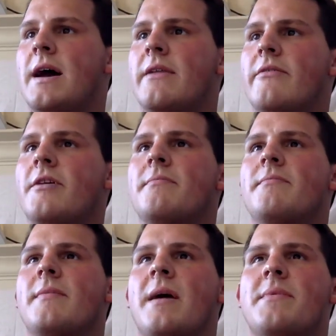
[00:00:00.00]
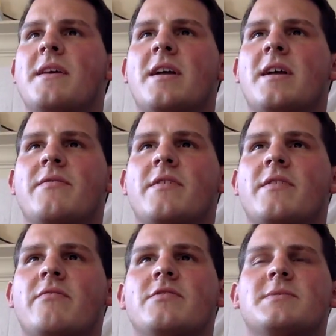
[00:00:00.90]
I don't know. I think I've
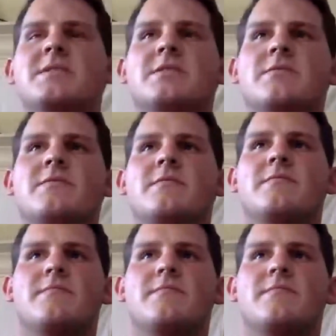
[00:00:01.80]
confused myself.